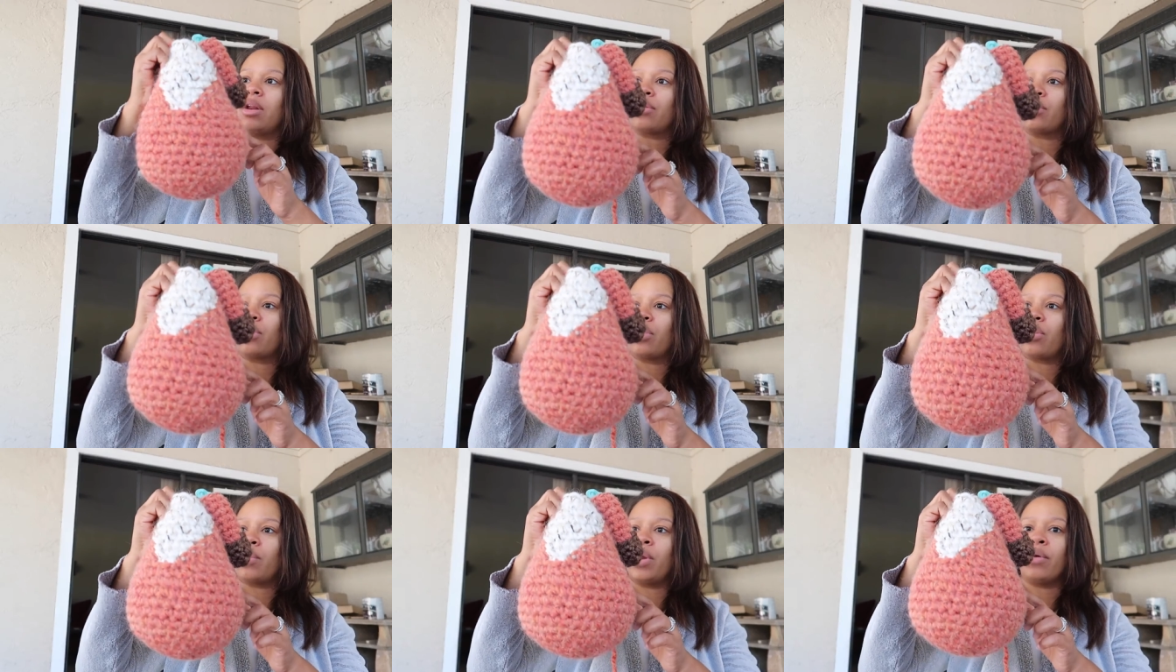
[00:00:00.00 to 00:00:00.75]
another
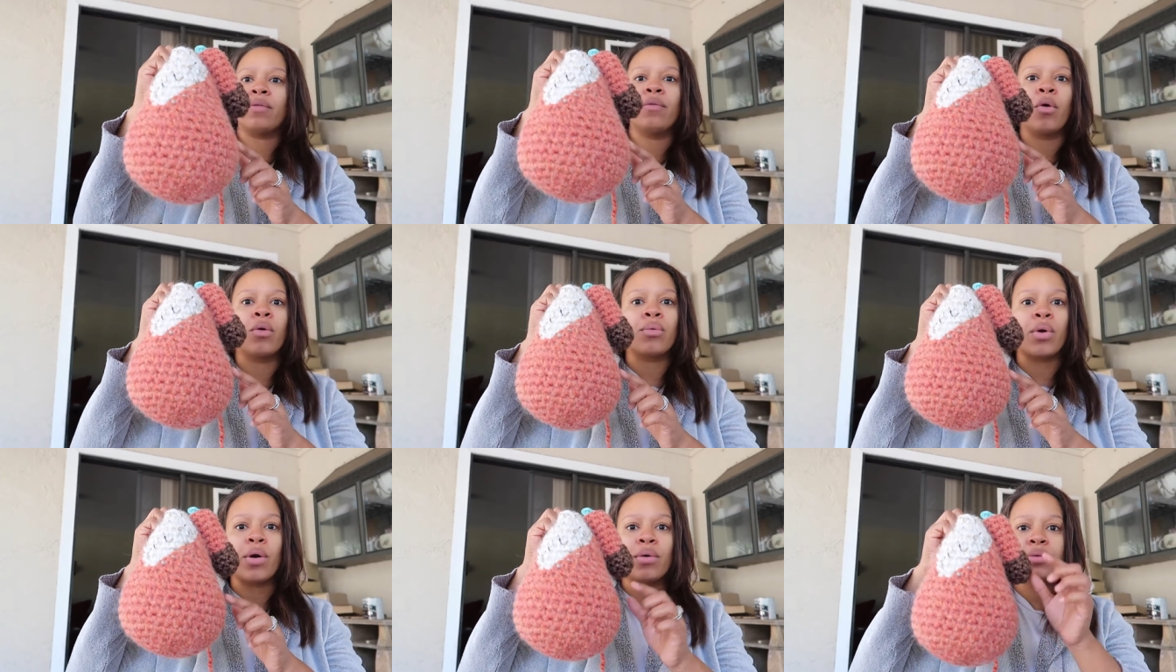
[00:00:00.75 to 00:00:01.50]
3 or 4
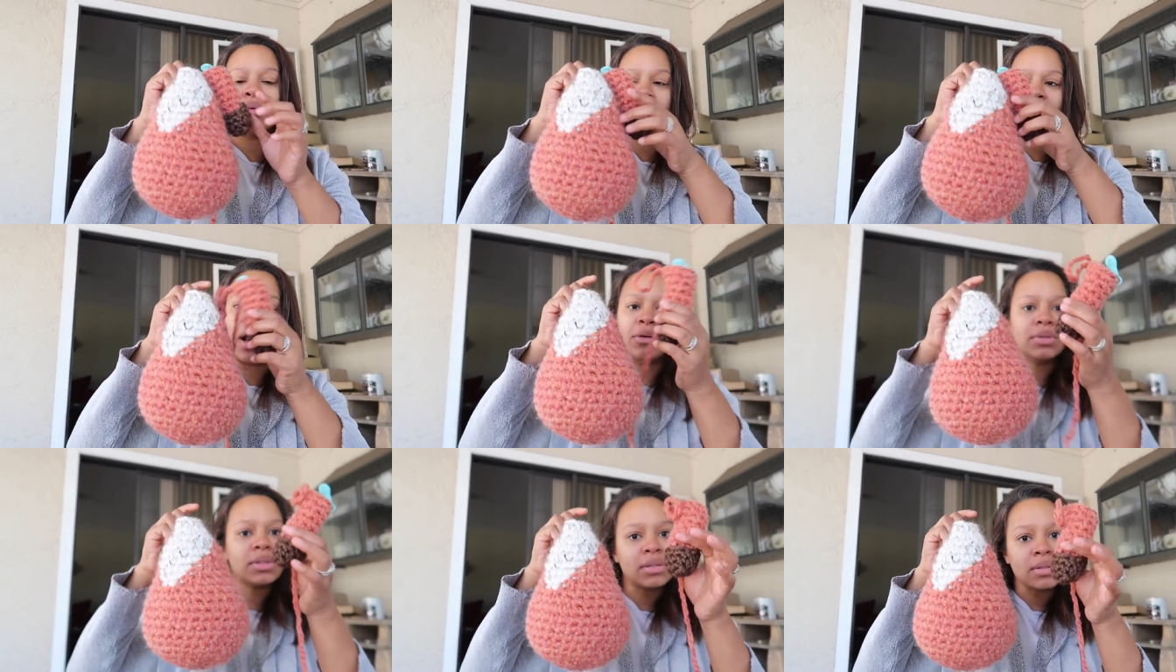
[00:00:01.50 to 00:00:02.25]

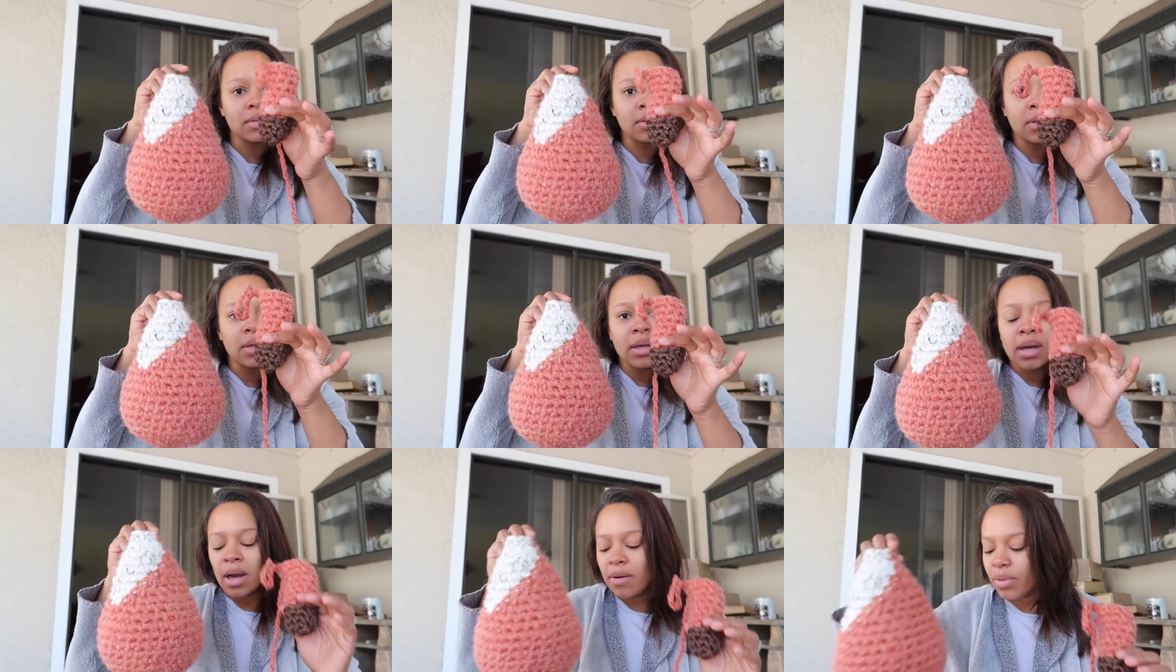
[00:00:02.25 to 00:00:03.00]
rounds
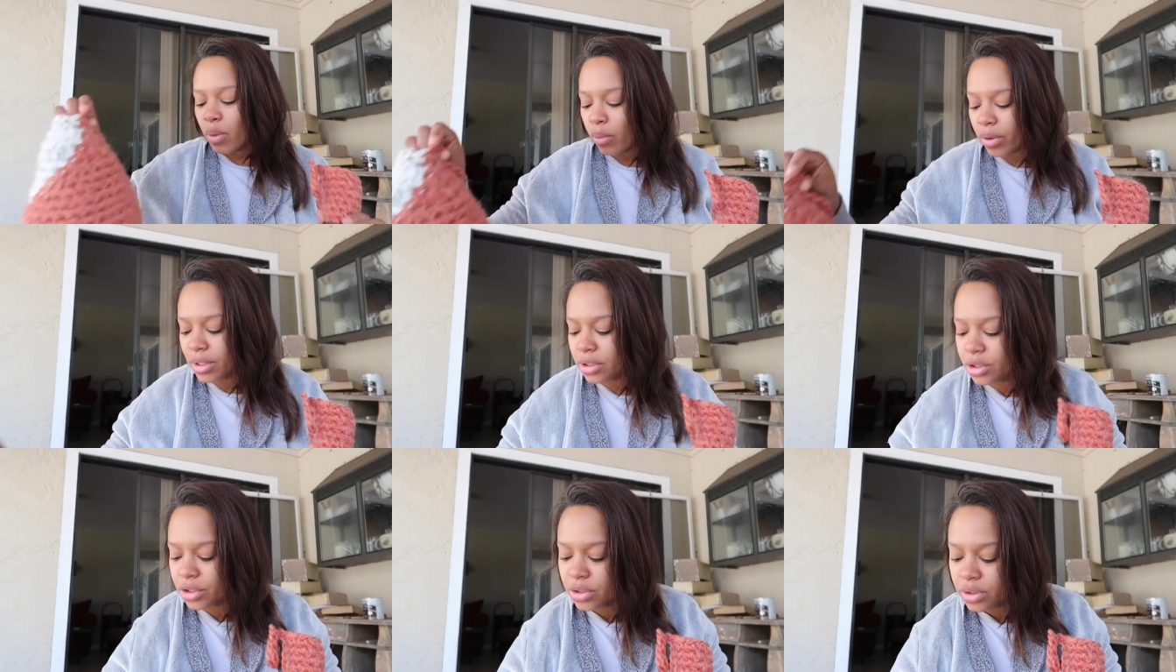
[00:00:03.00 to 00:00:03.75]
of the
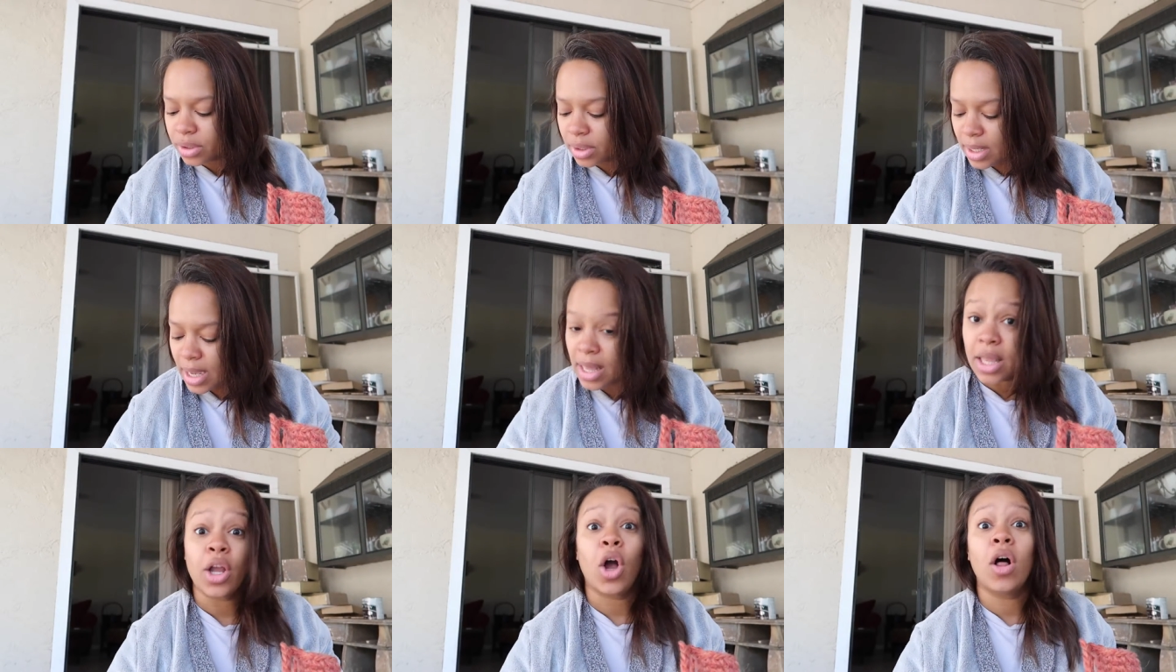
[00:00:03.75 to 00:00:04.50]
orange
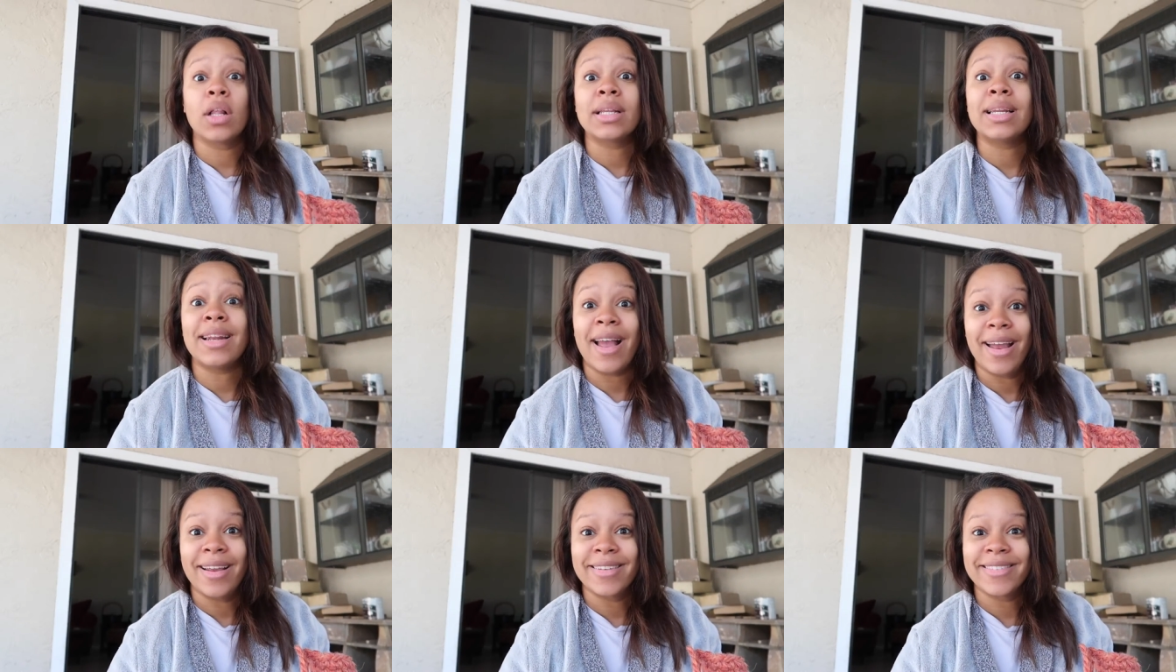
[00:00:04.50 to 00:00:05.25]
and then call it a
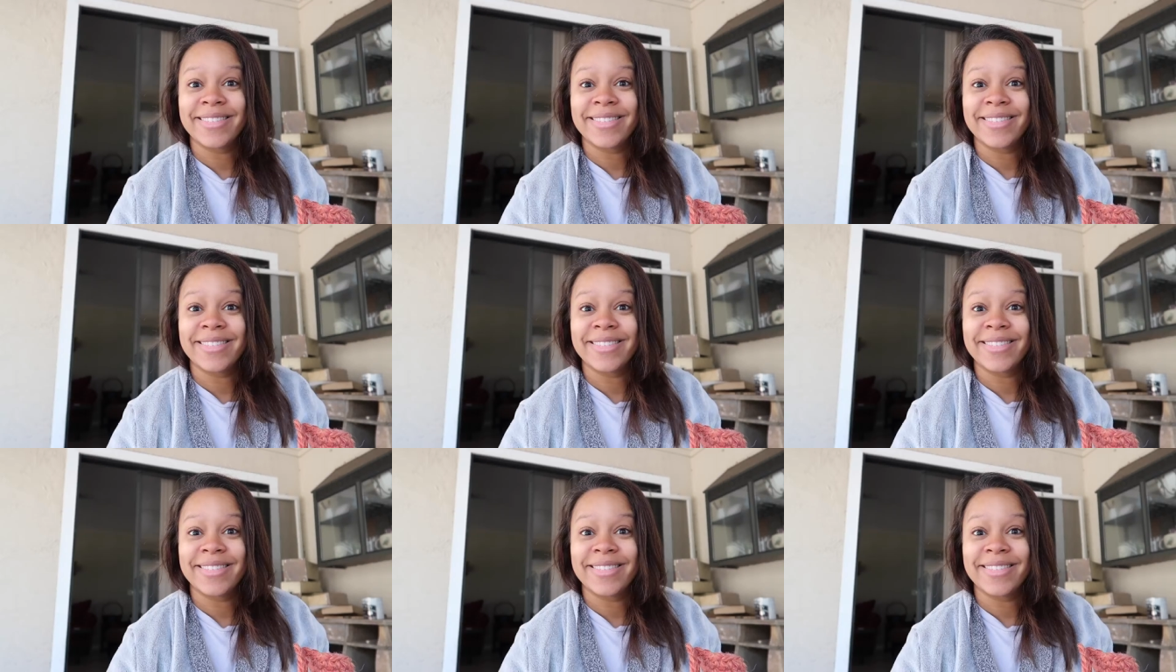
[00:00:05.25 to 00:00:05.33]
day.